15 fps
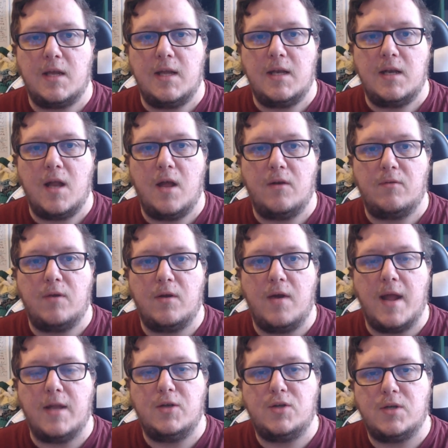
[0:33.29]
in Unreal
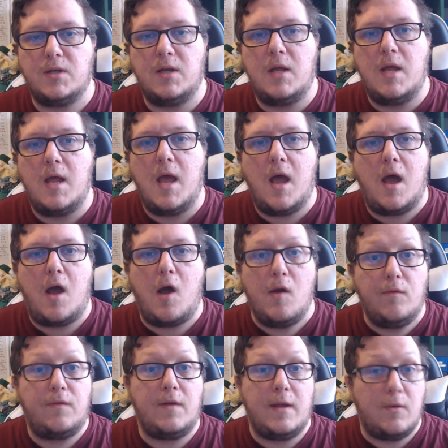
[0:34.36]
Engine
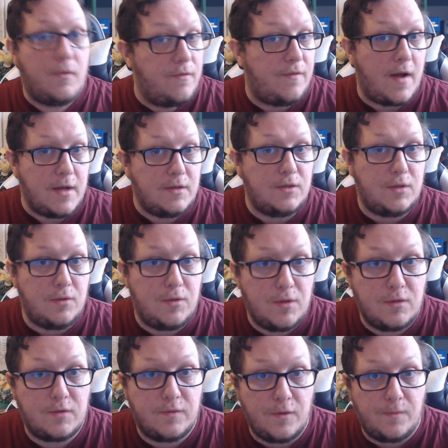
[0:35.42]
hopefully it will find you
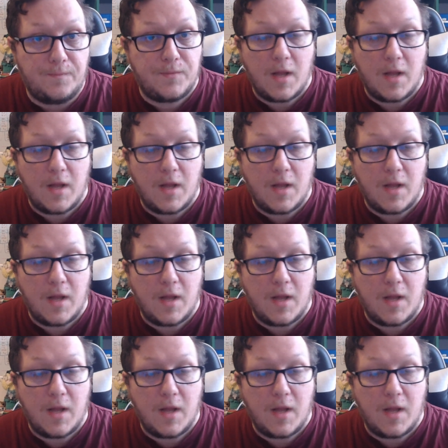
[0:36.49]
useful.